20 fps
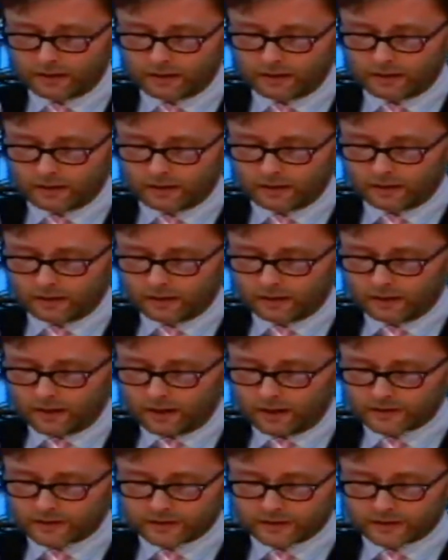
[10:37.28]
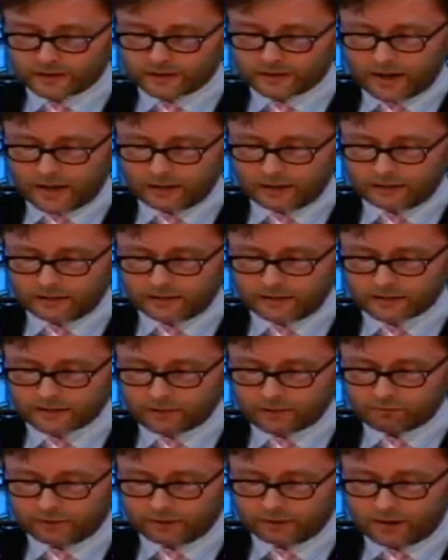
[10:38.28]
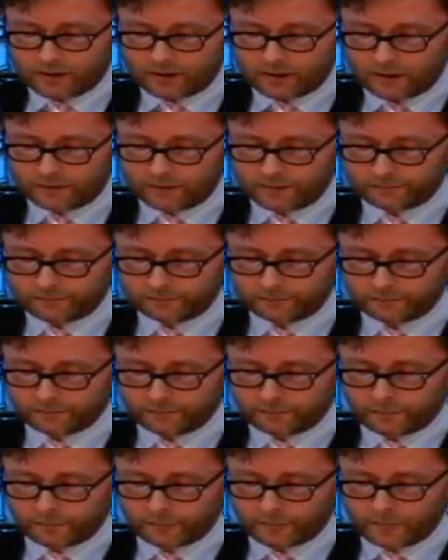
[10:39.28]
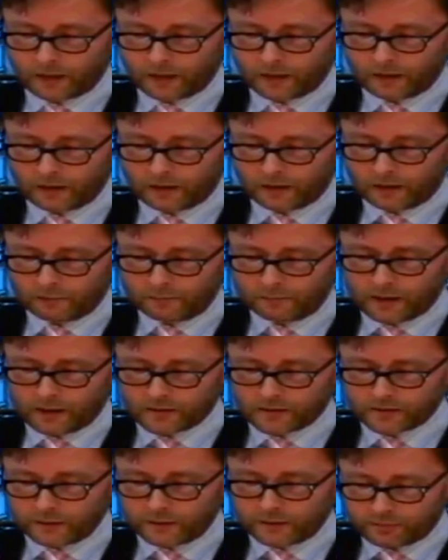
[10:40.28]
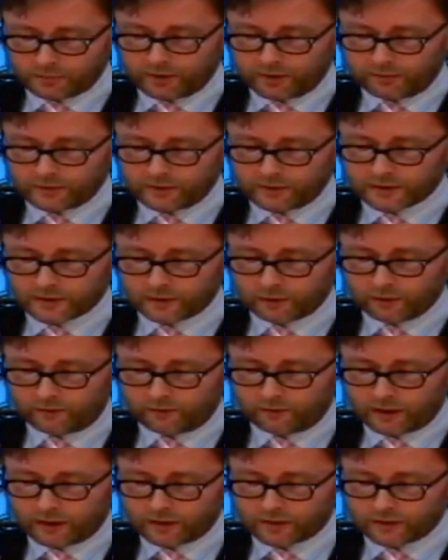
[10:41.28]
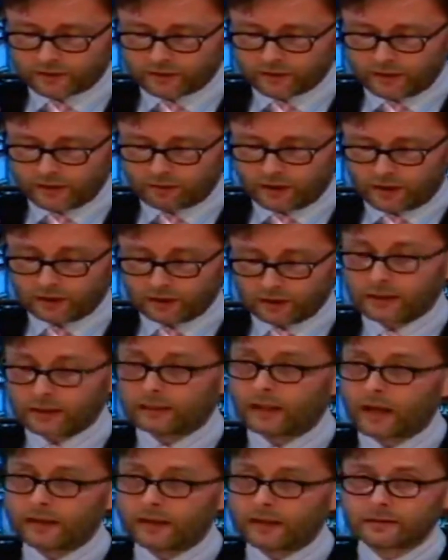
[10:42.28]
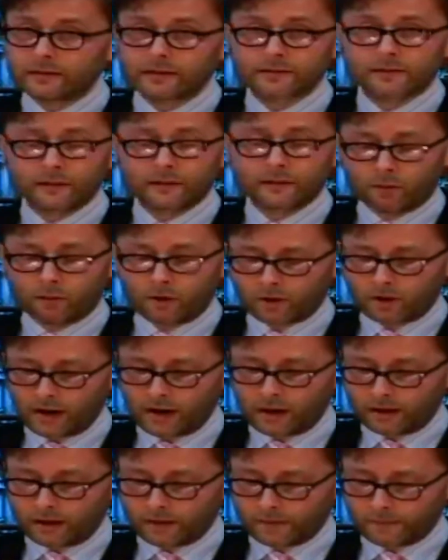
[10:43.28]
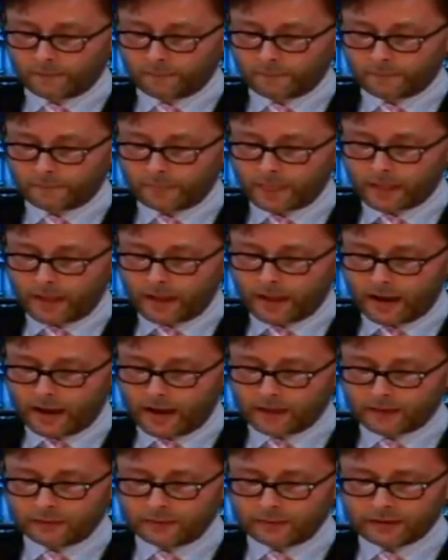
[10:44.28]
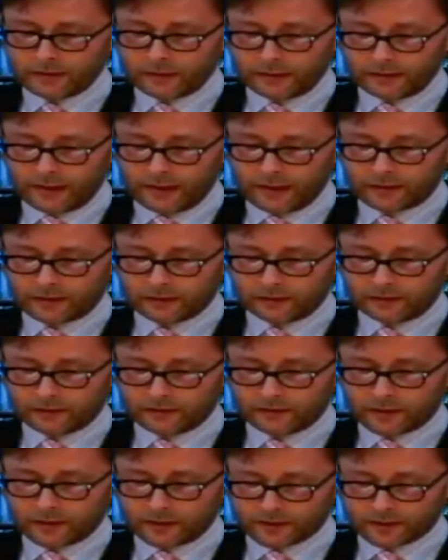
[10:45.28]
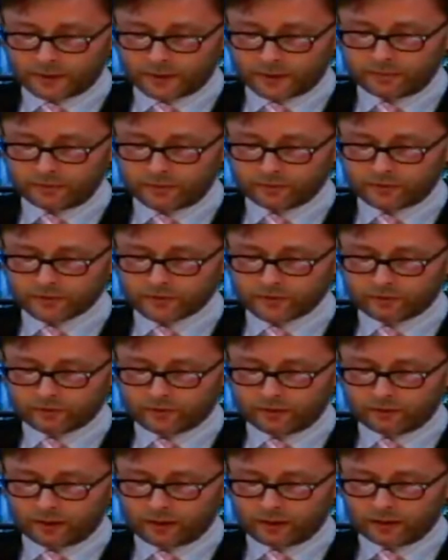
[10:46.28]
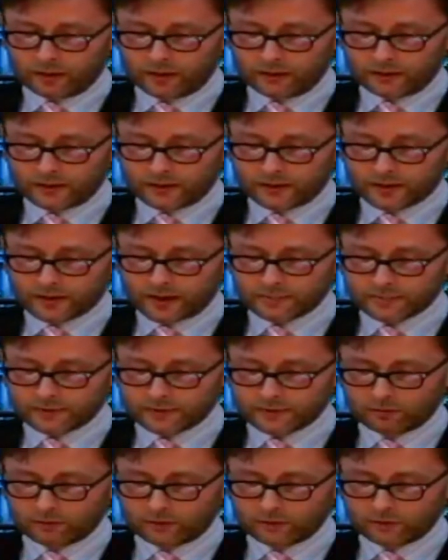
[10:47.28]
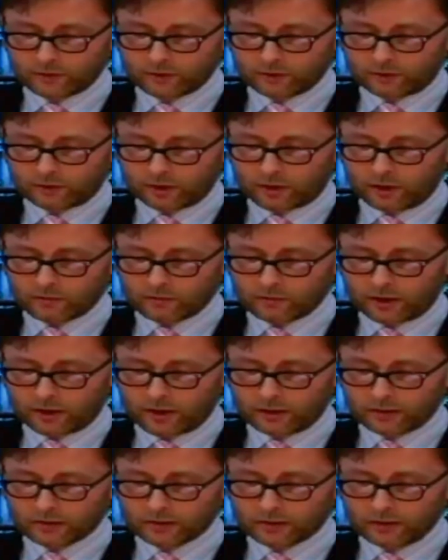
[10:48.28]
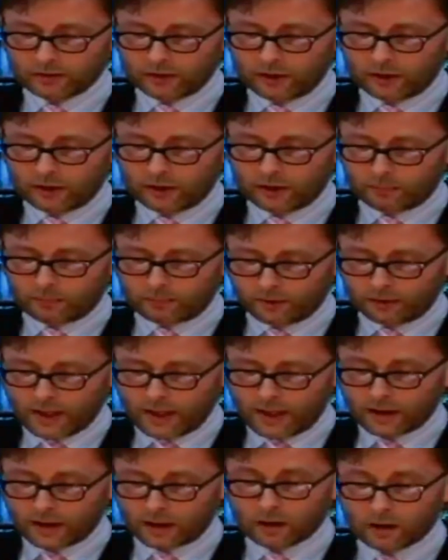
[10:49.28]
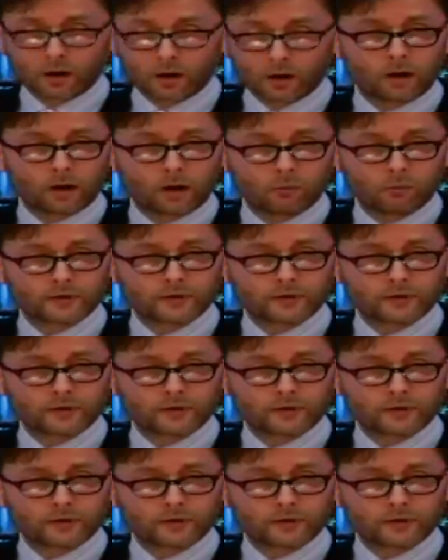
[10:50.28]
had been elected Superior General at the subsequent General Congregation, Polanco was considered the most probable candidate for this highest post in the society. After all,